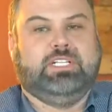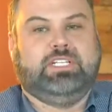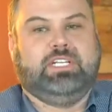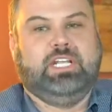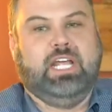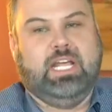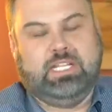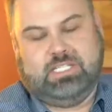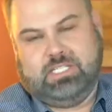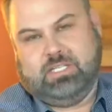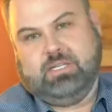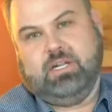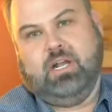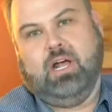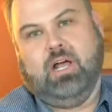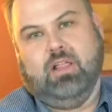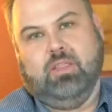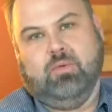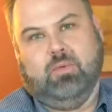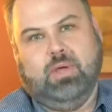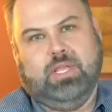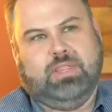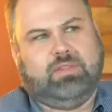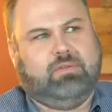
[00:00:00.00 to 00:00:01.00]
Yes, all the
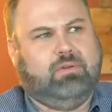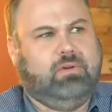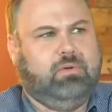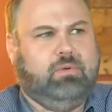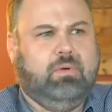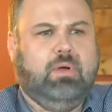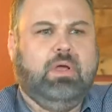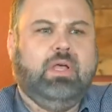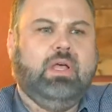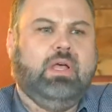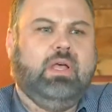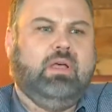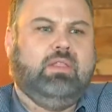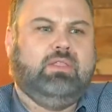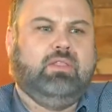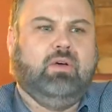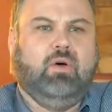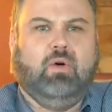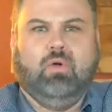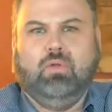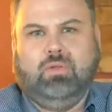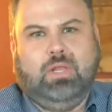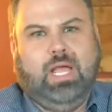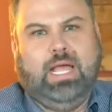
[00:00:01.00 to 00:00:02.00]
way through the
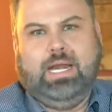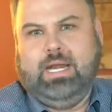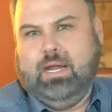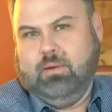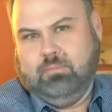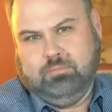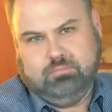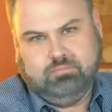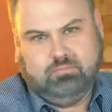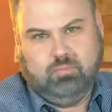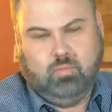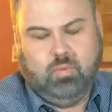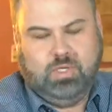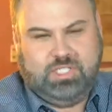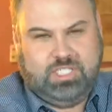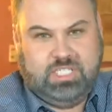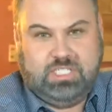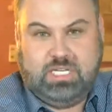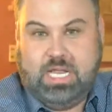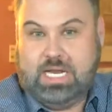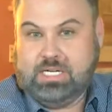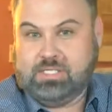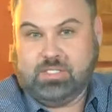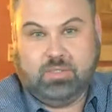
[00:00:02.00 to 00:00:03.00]
whole lineup, which is
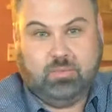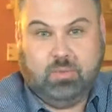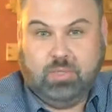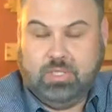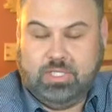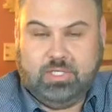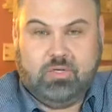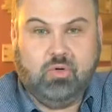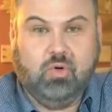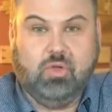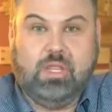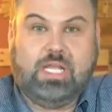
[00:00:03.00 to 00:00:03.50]
actually really cool.